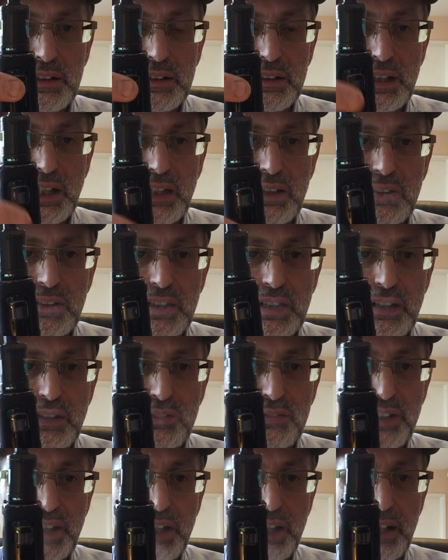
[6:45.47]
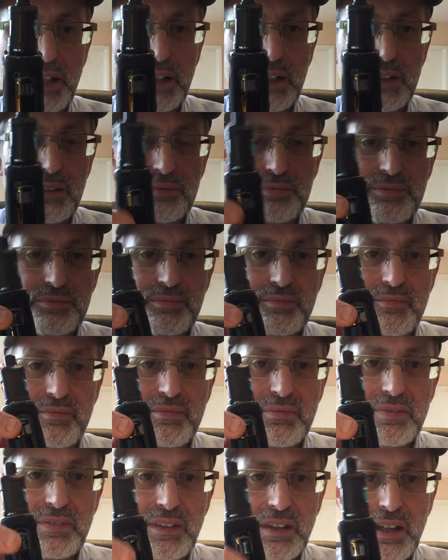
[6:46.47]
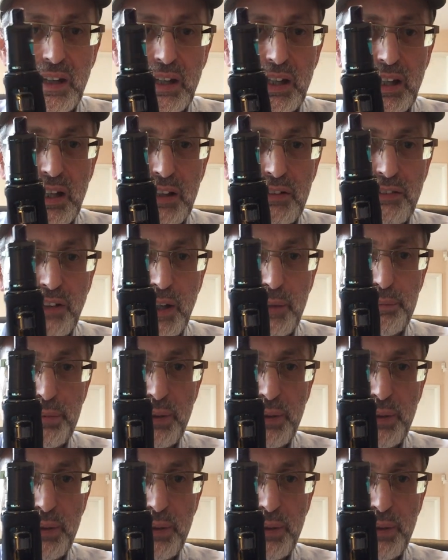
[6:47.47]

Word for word: Now, over here, if I